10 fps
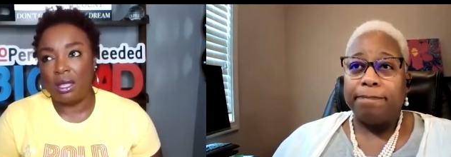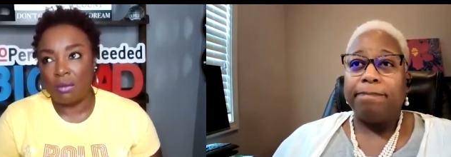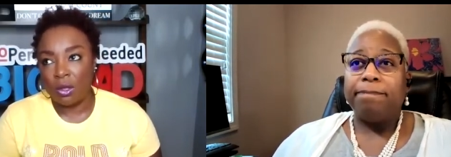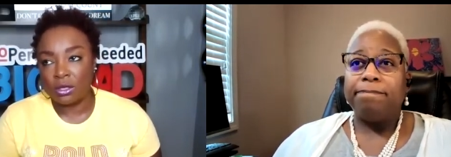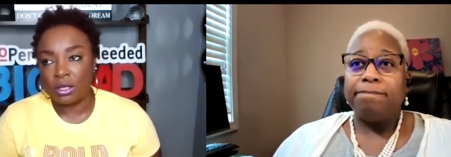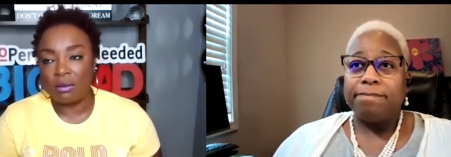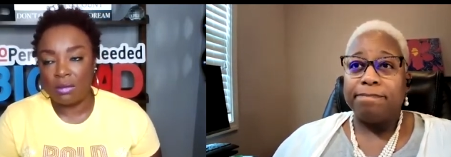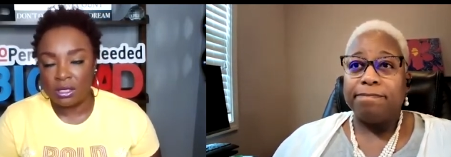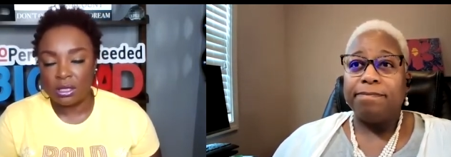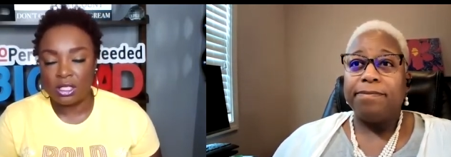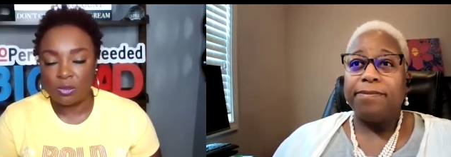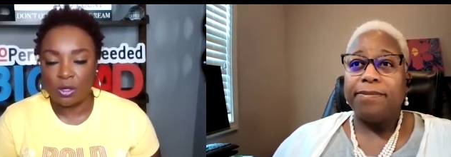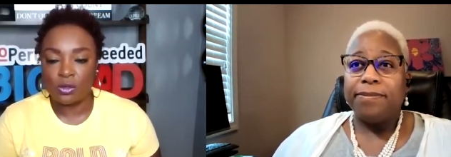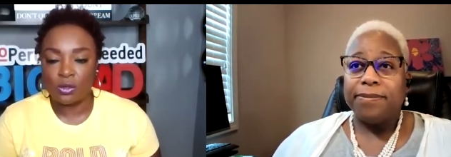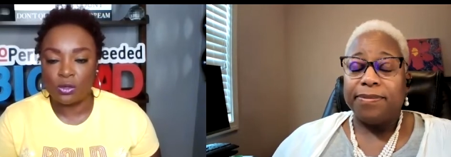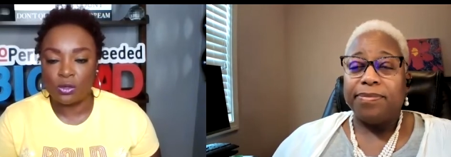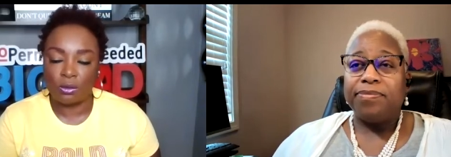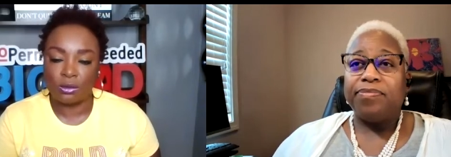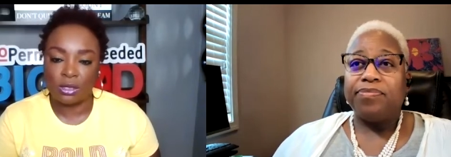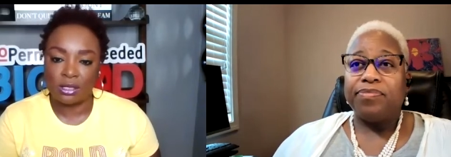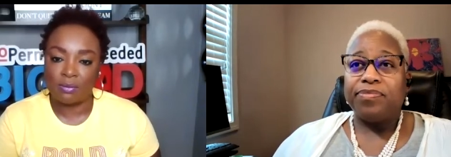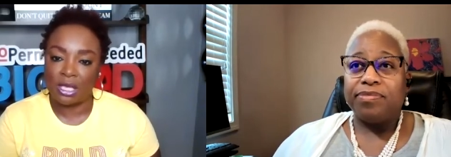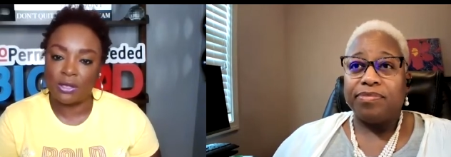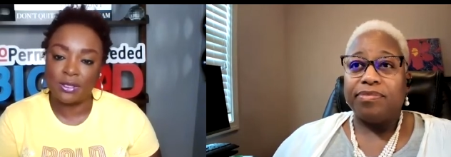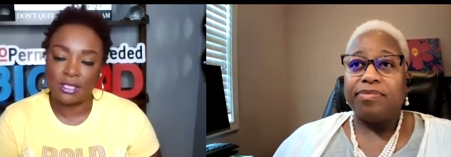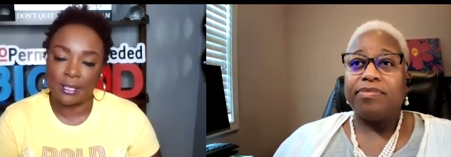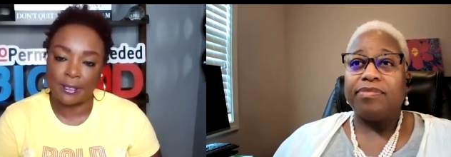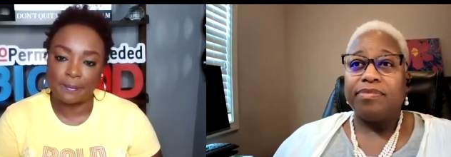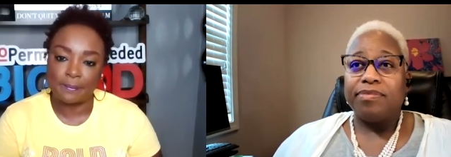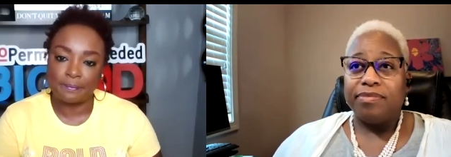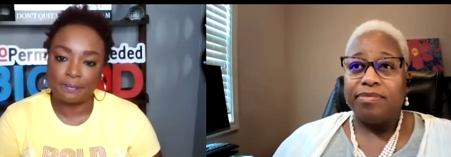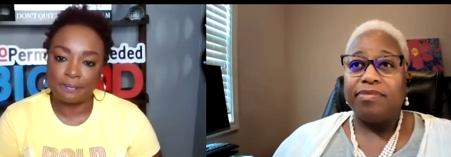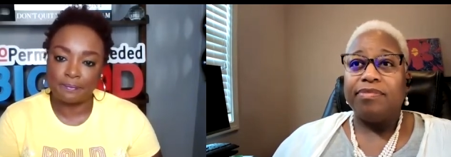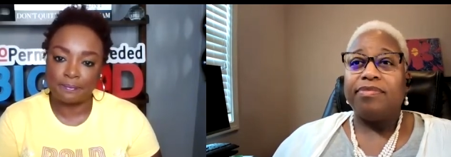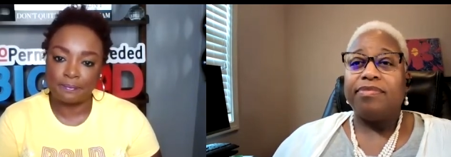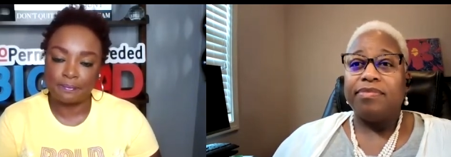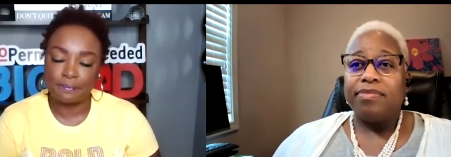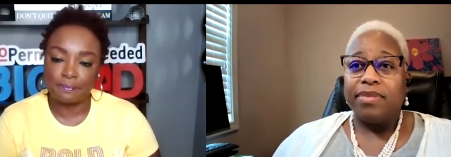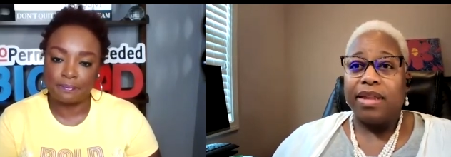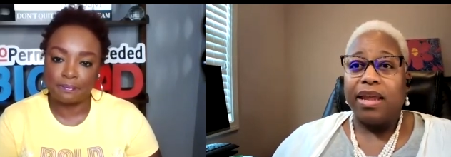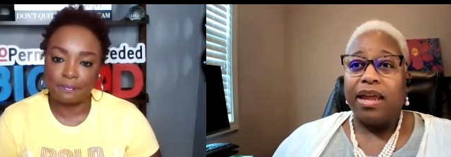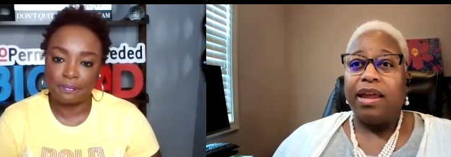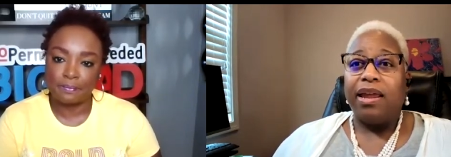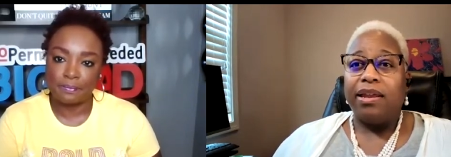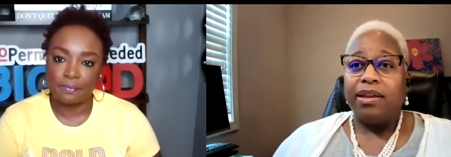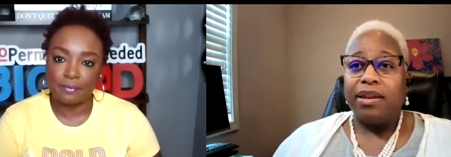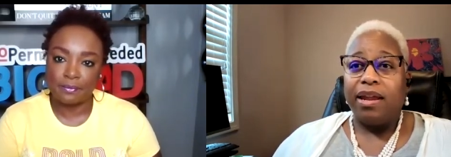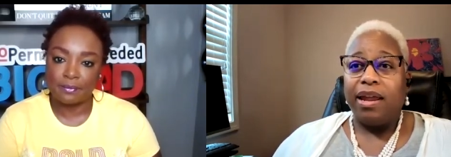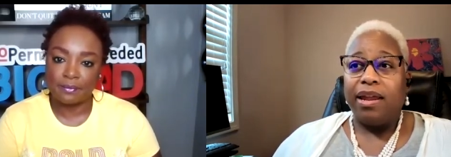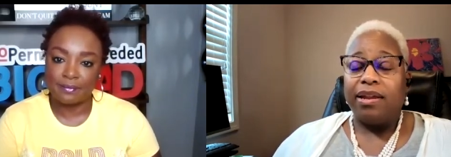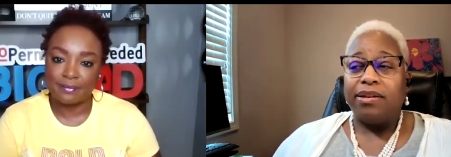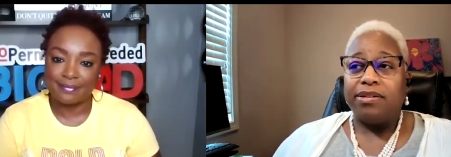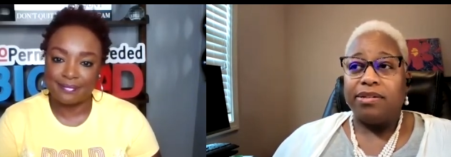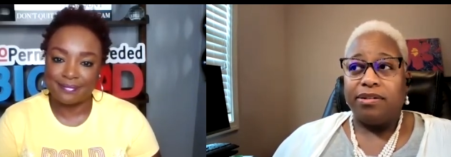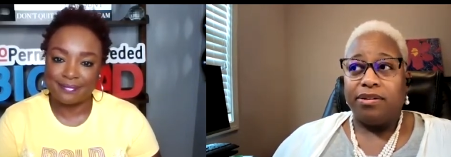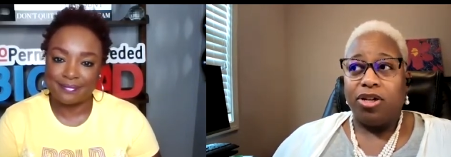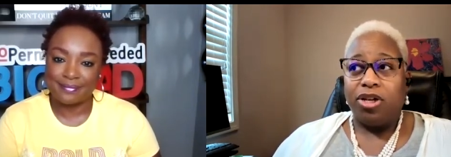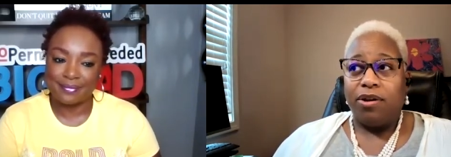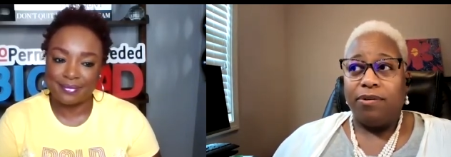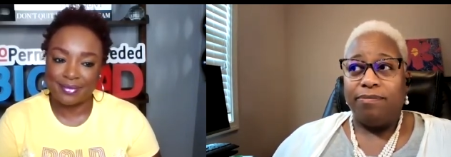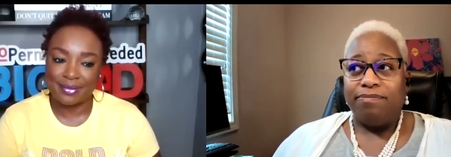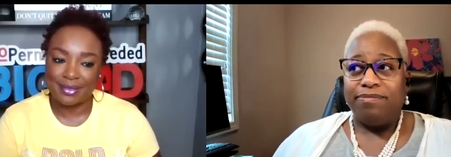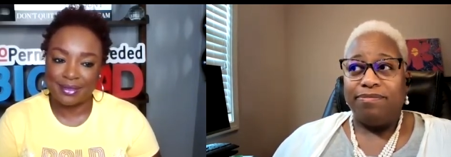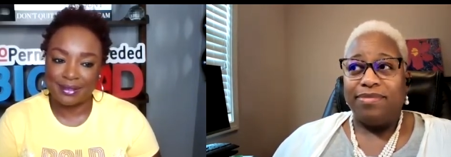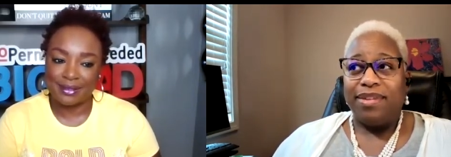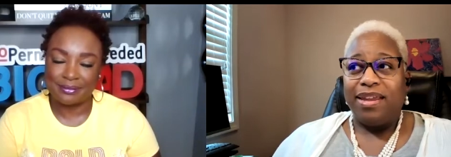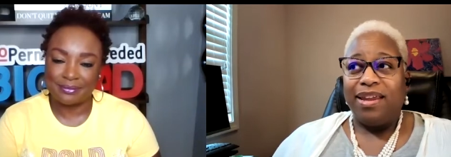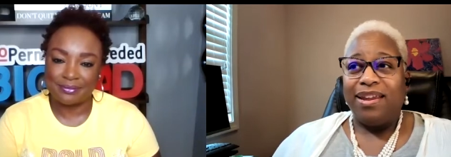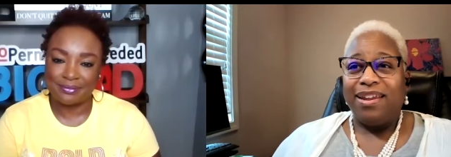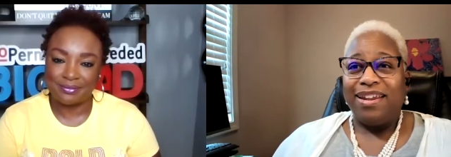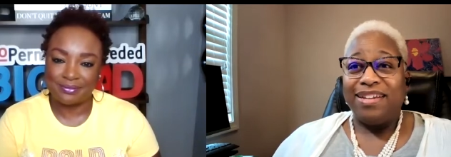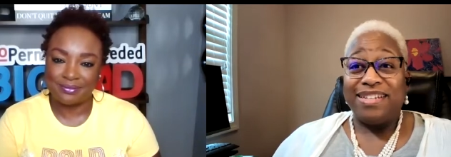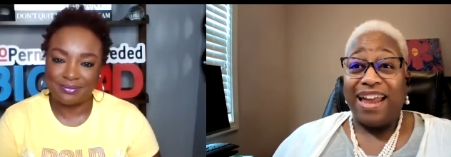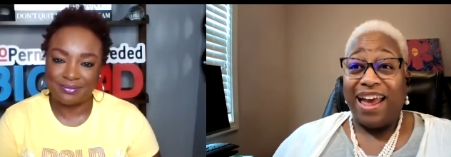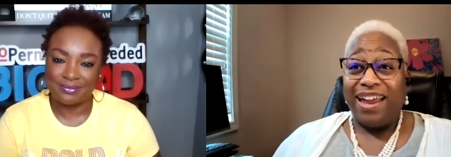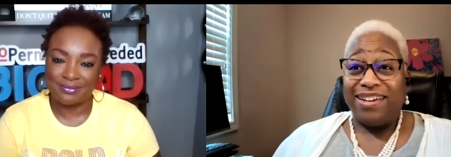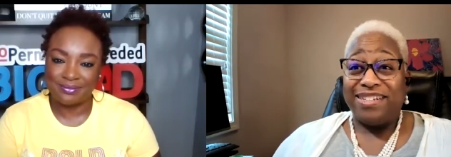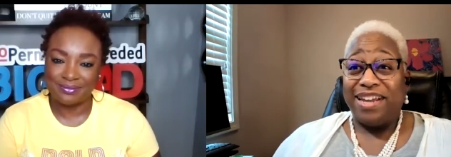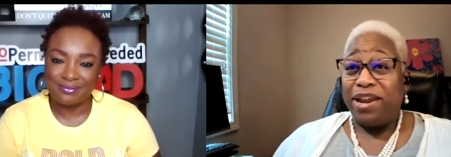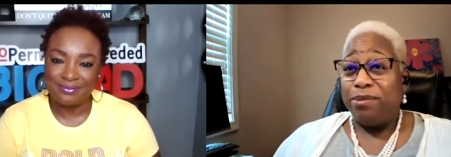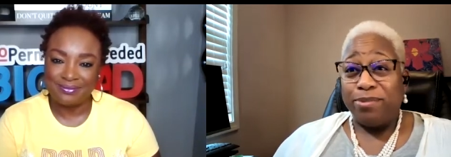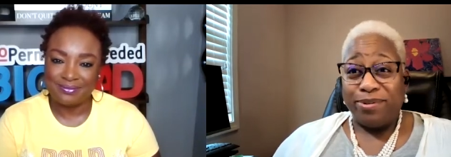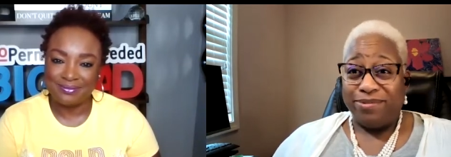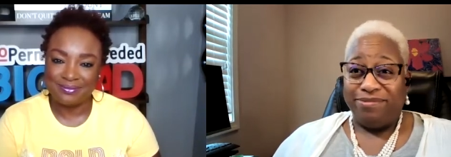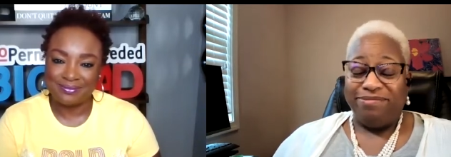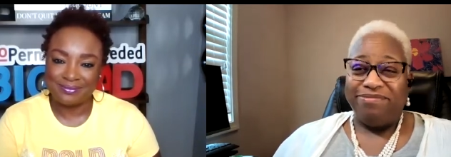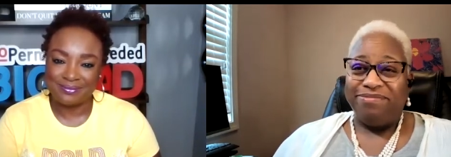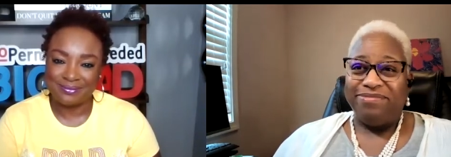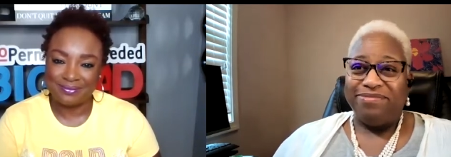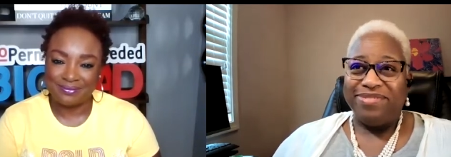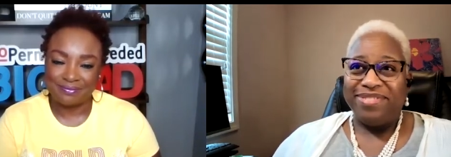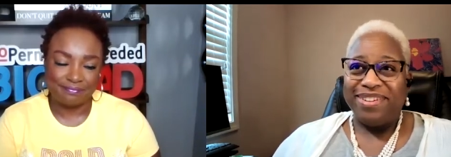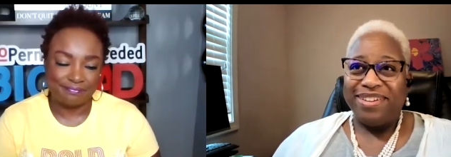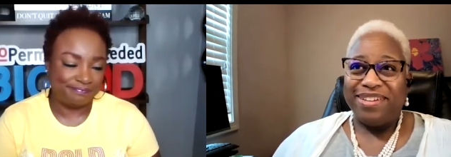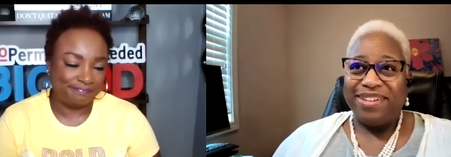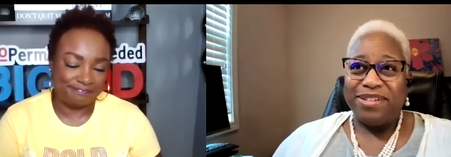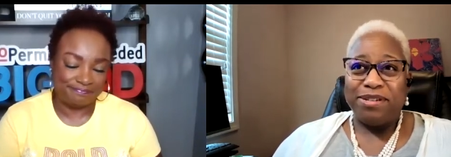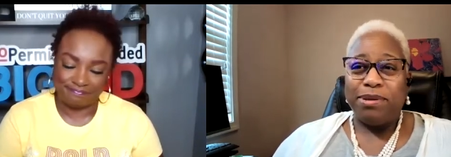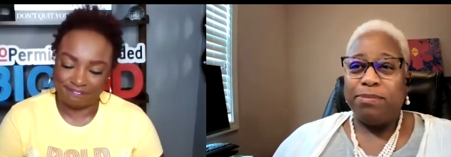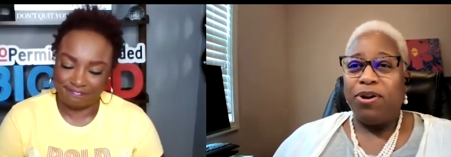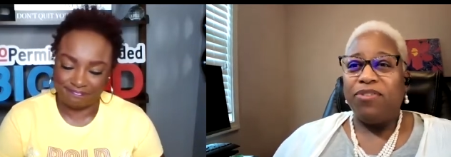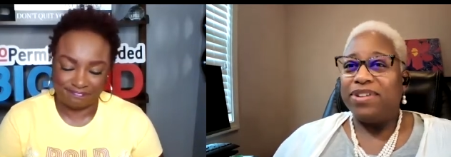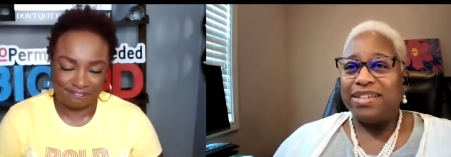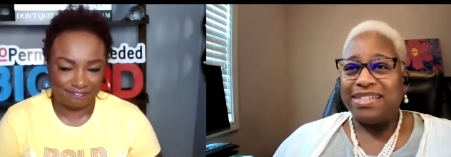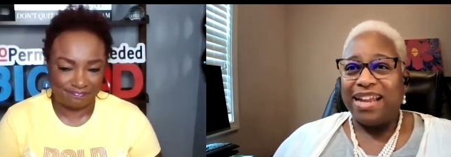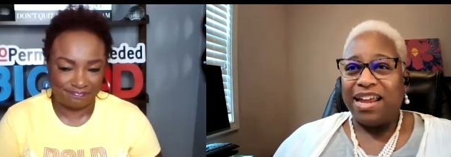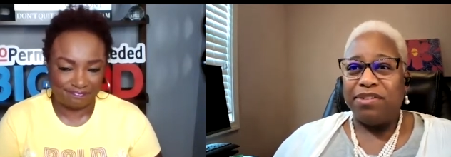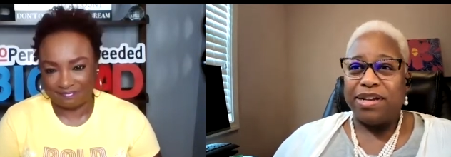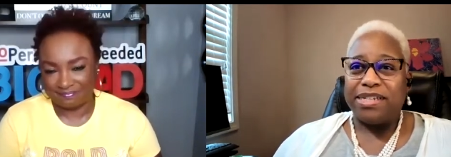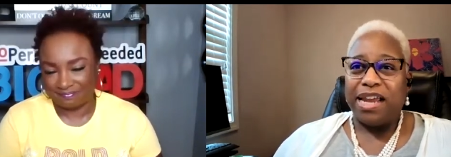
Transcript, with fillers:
Speaker 1: emotionally, mentally, spiritually, it will just make you sick. And, and,
Speaker 2: you know, it's not attainable to be perfect is not even